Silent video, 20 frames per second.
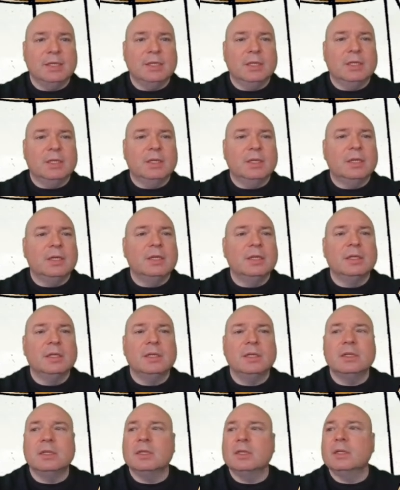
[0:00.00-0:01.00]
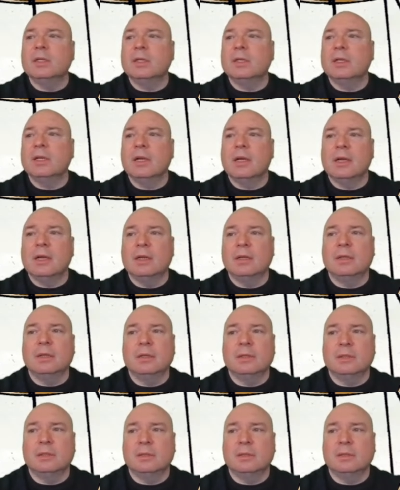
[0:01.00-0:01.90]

Nothing is said.